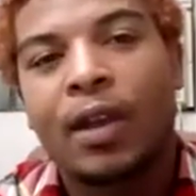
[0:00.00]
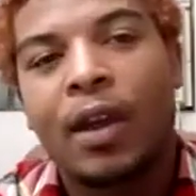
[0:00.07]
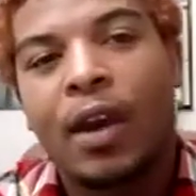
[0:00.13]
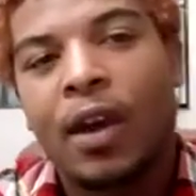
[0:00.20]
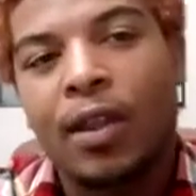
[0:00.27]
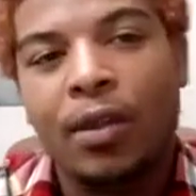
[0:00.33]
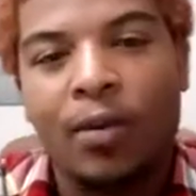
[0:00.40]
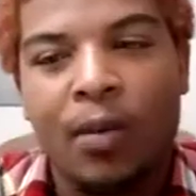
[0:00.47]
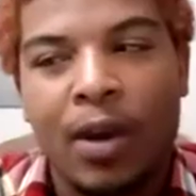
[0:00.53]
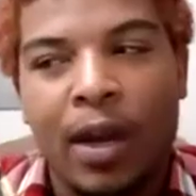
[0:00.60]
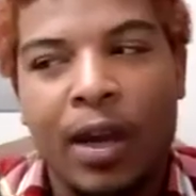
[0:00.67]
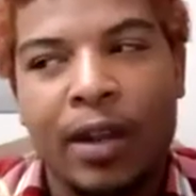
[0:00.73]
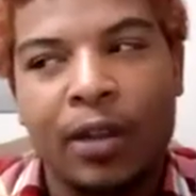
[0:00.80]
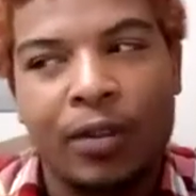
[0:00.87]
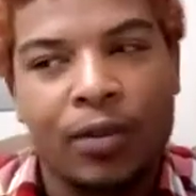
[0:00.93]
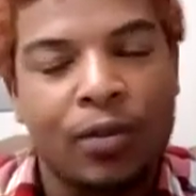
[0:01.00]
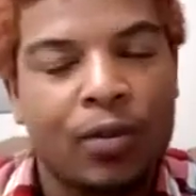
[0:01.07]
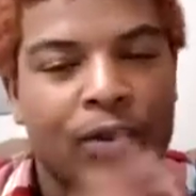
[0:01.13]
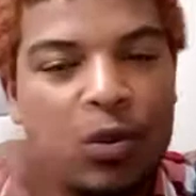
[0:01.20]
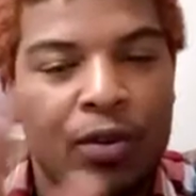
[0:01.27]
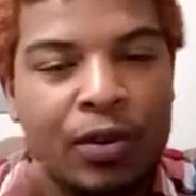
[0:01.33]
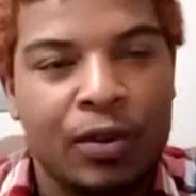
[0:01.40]
Otherwise, you're
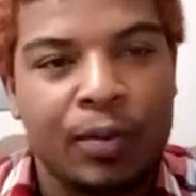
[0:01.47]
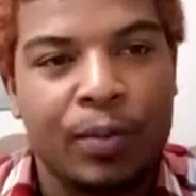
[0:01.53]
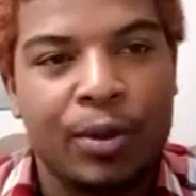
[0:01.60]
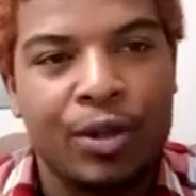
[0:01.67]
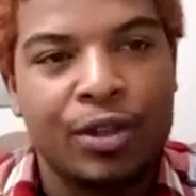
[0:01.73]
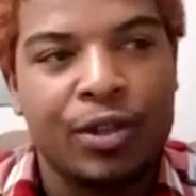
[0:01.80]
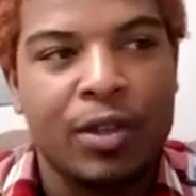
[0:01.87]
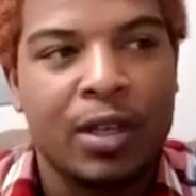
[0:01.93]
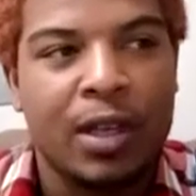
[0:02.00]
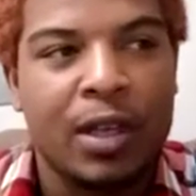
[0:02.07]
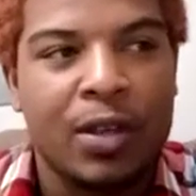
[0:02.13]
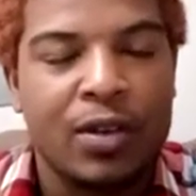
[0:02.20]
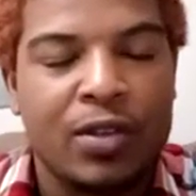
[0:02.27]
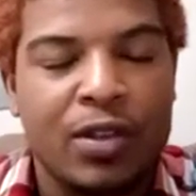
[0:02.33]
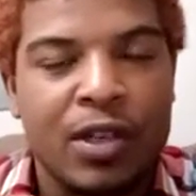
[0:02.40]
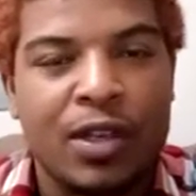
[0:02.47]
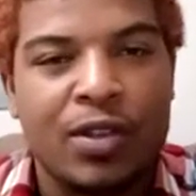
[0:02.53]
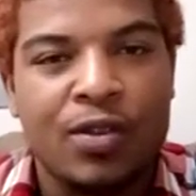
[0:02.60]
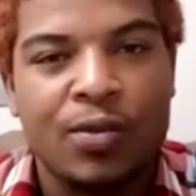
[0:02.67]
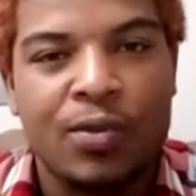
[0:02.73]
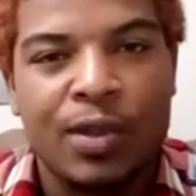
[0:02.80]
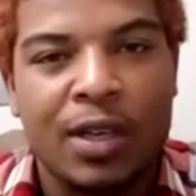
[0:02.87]
just pushing the energy
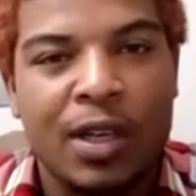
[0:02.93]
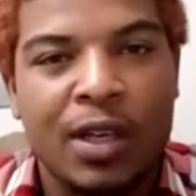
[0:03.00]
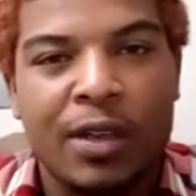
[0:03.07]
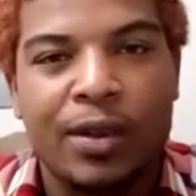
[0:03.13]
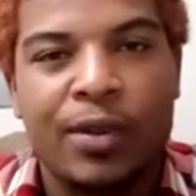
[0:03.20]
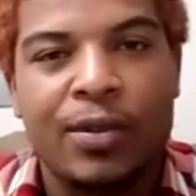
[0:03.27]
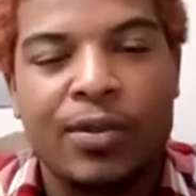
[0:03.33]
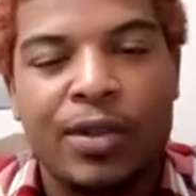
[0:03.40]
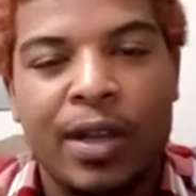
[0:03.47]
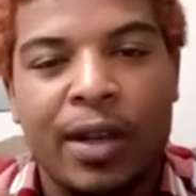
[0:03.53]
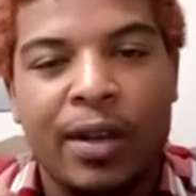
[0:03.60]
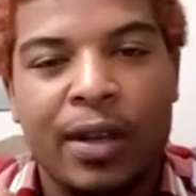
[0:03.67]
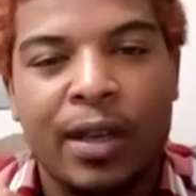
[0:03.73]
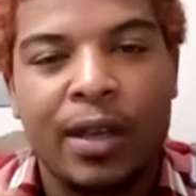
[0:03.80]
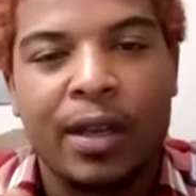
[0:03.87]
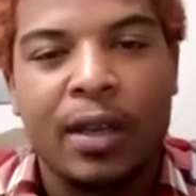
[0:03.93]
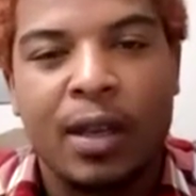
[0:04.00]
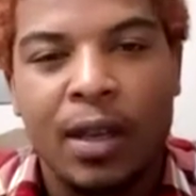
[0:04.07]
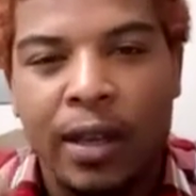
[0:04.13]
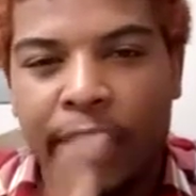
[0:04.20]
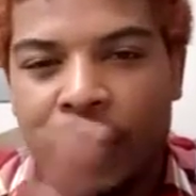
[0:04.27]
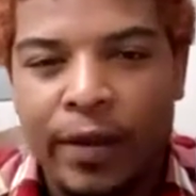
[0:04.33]
into an enclosed area
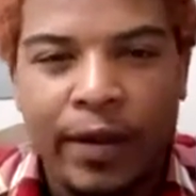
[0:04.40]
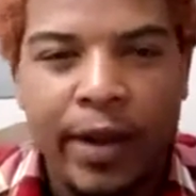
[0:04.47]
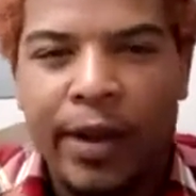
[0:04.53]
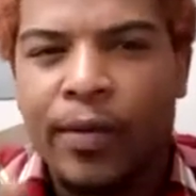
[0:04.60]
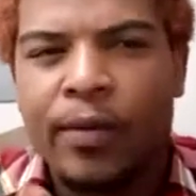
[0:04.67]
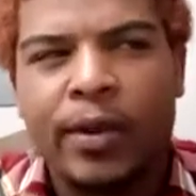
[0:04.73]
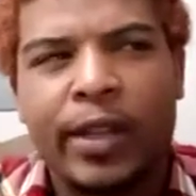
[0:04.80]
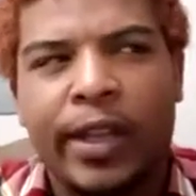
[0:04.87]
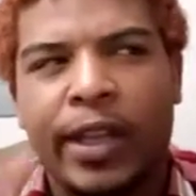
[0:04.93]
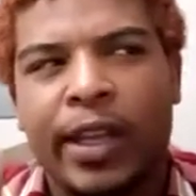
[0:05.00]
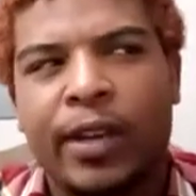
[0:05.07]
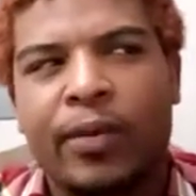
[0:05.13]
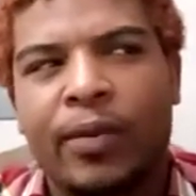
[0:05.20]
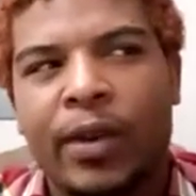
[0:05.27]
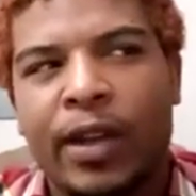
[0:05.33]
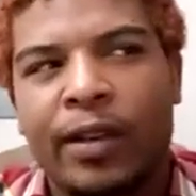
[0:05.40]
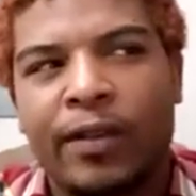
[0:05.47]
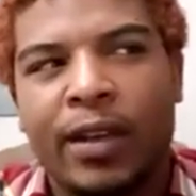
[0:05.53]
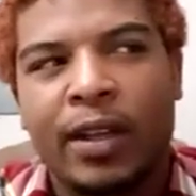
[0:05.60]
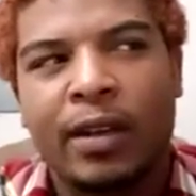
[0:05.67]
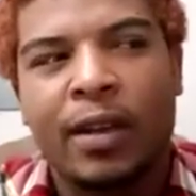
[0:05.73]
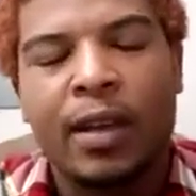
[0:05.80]
and you're not really getting rid of
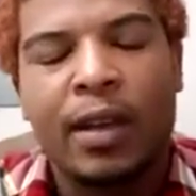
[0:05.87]
it.